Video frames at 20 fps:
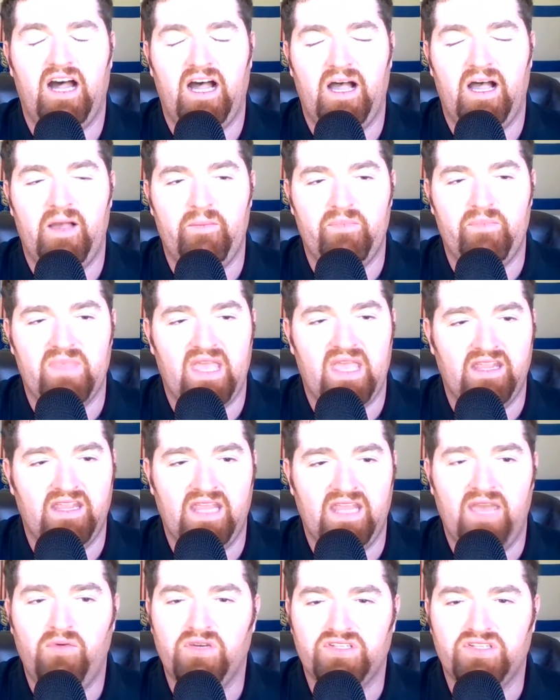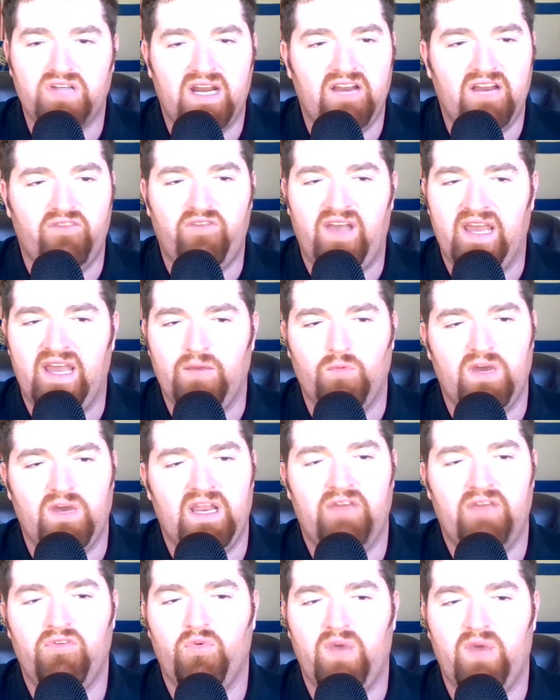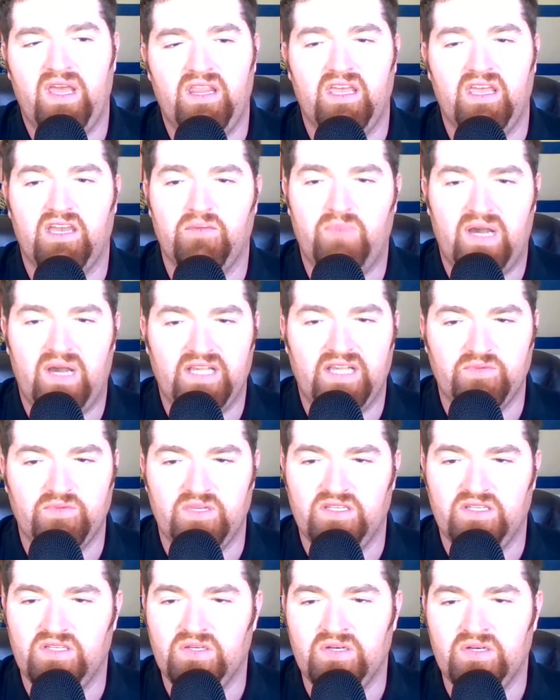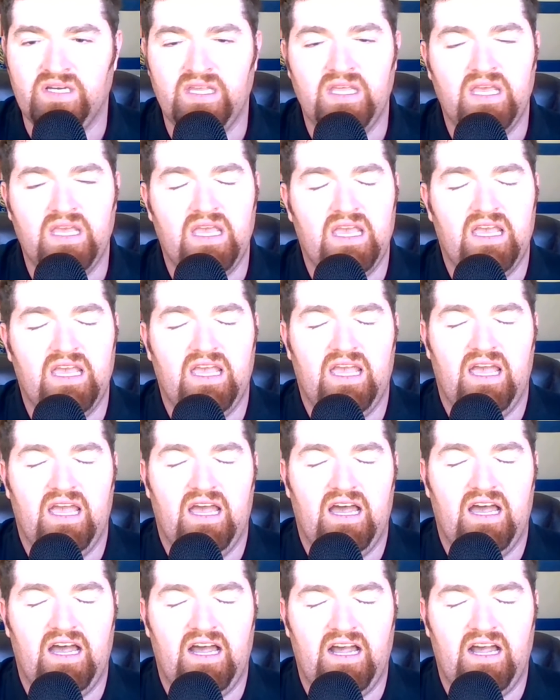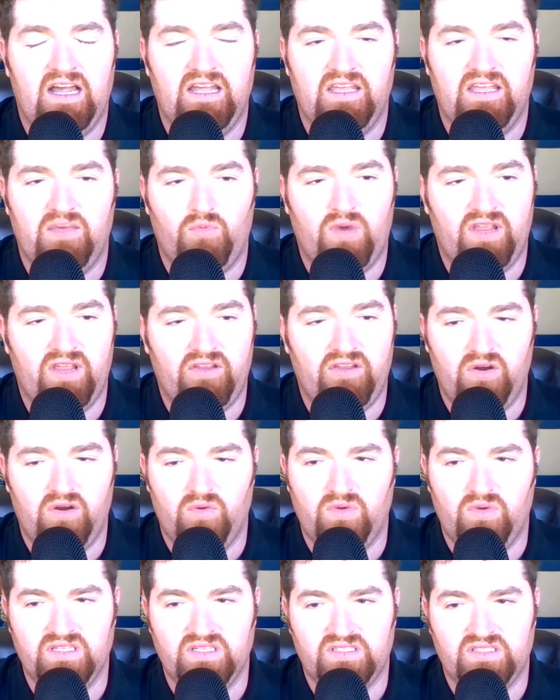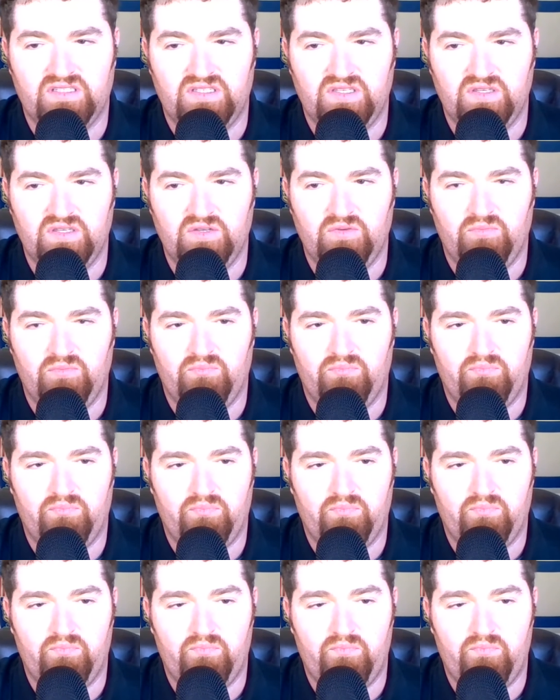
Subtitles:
And they would try to find whatever way they could possibly do it. Whether it was to